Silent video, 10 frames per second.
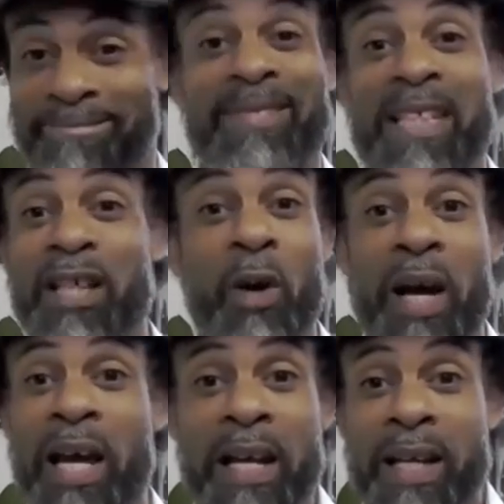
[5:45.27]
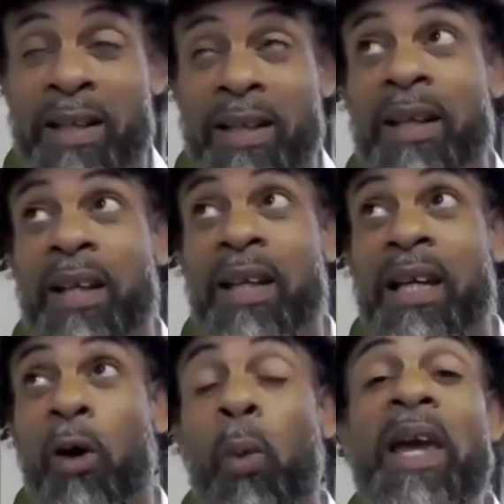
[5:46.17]
you know, it
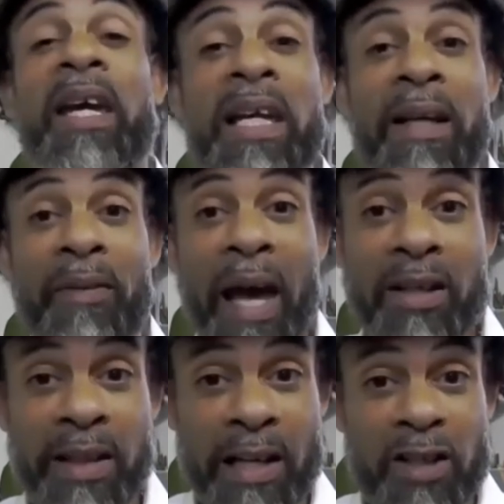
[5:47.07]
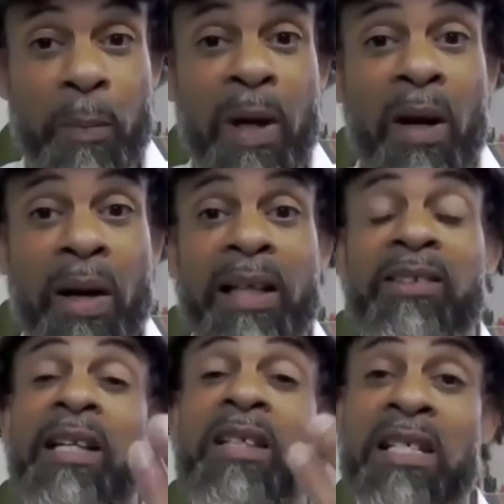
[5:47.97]
awakening that spirit, because I
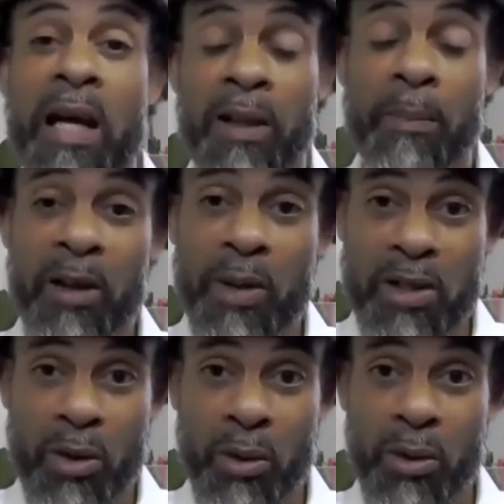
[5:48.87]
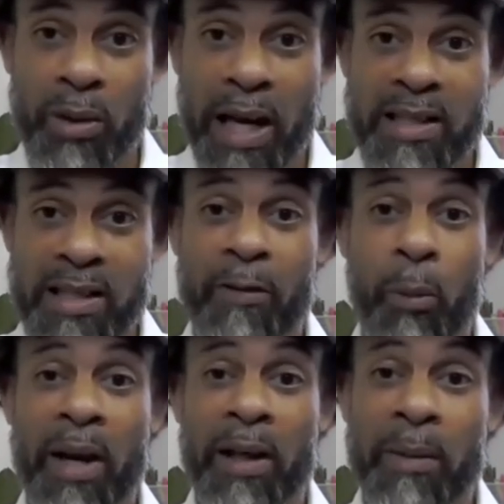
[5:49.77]
teach elementary school at South Point
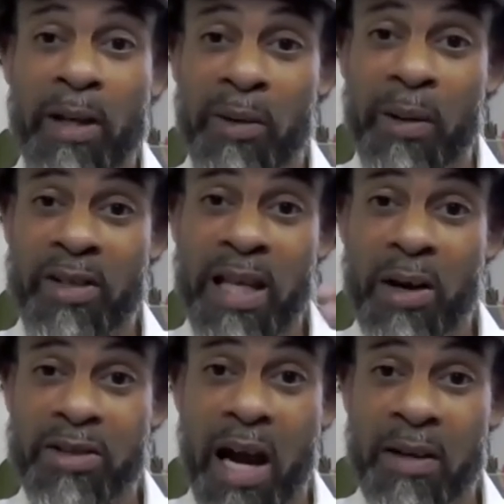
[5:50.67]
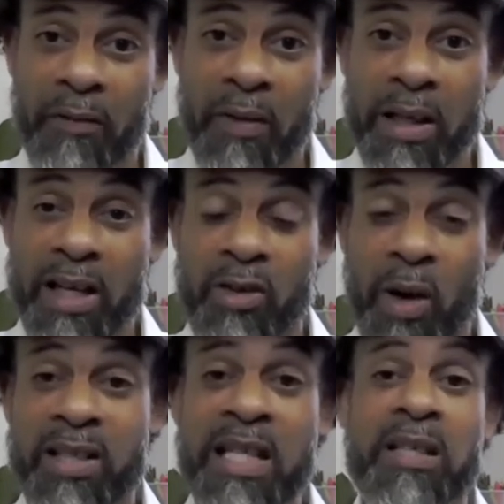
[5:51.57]
Elementary on the south side of Phoenix. So I
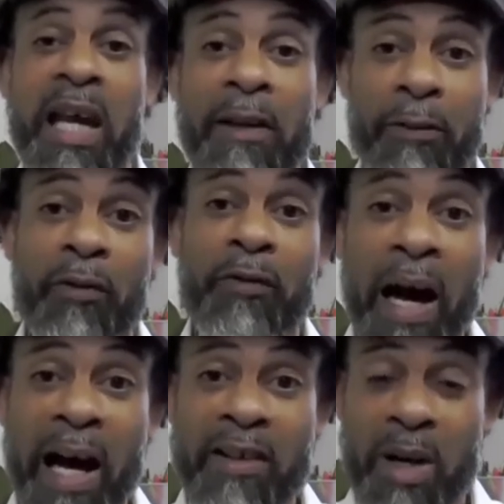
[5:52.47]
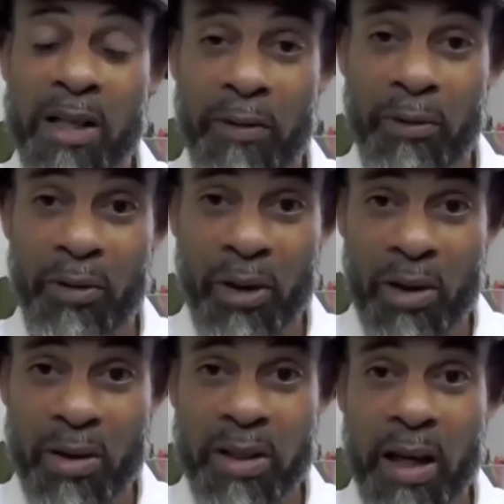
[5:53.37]
teach K-5 Monday through
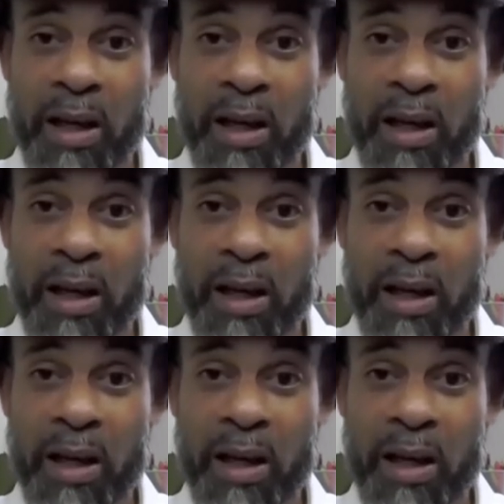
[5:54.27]
Thursday.